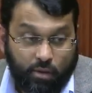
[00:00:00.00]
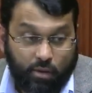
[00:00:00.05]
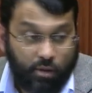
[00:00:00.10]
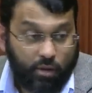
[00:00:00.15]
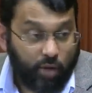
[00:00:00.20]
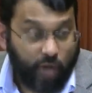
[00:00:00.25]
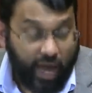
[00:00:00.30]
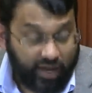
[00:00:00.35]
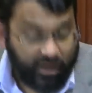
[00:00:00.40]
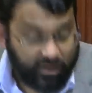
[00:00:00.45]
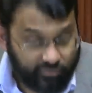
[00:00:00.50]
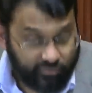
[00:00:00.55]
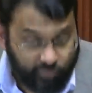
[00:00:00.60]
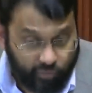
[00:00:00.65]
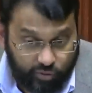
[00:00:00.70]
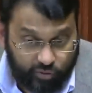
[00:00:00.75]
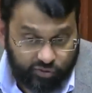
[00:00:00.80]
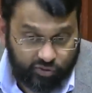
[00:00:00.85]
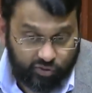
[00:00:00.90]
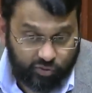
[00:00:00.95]

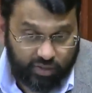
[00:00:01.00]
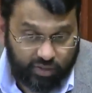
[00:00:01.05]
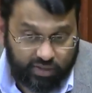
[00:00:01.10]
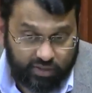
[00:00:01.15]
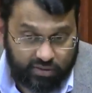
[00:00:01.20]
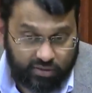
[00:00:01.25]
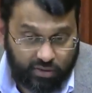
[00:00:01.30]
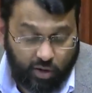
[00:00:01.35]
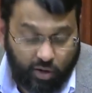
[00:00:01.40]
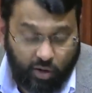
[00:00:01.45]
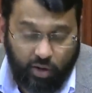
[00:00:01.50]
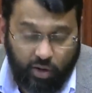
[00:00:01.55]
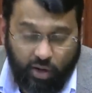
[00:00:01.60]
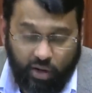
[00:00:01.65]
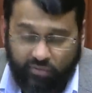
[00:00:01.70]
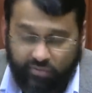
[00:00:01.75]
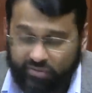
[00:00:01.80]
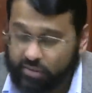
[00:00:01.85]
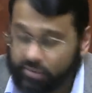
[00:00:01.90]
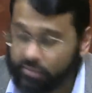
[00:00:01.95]
Anniversaries are
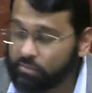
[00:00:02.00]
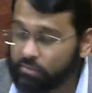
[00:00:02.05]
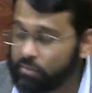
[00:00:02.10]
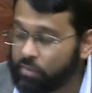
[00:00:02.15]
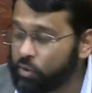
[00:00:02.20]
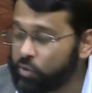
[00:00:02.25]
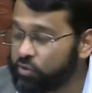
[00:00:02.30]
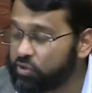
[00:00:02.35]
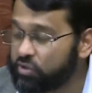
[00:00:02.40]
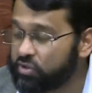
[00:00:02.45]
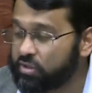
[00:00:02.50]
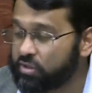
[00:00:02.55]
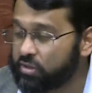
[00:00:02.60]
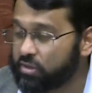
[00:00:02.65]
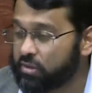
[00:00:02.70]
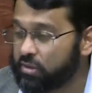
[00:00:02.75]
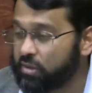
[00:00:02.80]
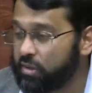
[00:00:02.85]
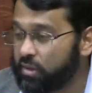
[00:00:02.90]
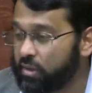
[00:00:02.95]
of the most
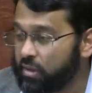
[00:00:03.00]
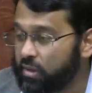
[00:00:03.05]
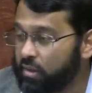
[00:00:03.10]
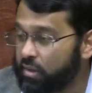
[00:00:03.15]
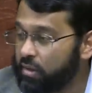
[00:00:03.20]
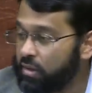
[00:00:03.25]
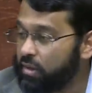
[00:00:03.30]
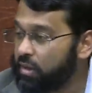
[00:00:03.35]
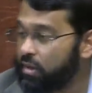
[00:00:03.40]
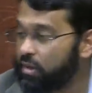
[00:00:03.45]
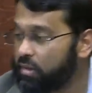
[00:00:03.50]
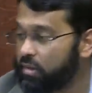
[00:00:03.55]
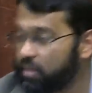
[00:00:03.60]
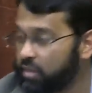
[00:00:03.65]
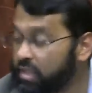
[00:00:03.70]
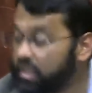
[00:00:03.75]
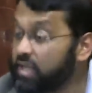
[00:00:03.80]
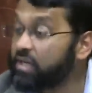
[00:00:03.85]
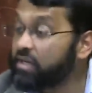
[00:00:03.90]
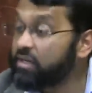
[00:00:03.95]

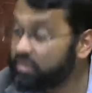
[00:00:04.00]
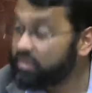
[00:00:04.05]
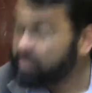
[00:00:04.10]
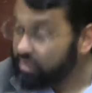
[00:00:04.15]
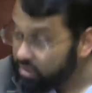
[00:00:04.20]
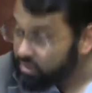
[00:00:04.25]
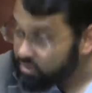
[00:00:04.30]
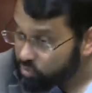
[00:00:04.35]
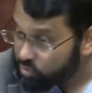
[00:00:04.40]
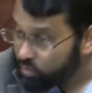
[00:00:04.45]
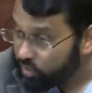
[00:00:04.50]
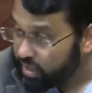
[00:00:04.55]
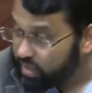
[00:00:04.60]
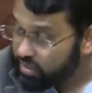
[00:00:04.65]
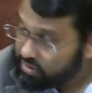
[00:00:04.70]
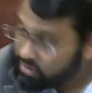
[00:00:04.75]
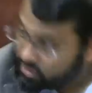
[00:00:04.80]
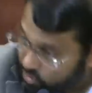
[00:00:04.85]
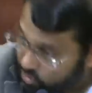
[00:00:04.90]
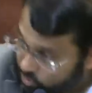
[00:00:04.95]
easiest
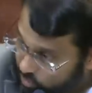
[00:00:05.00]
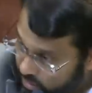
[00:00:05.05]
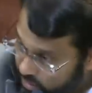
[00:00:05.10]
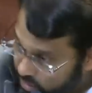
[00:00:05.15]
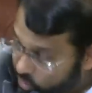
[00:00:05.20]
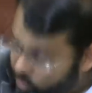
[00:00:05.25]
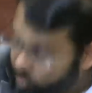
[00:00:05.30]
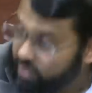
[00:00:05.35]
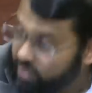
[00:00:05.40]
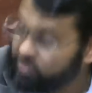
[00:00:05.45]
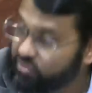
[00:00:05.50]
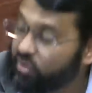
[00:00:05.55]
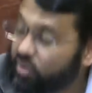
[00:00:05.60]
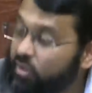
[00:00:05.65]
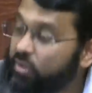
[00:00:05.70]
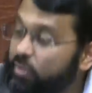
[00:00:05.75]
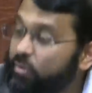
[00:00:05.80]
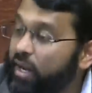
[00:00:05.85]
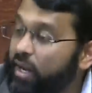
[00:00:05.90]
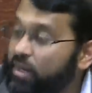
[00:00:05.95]
ways to win your wife's heart back,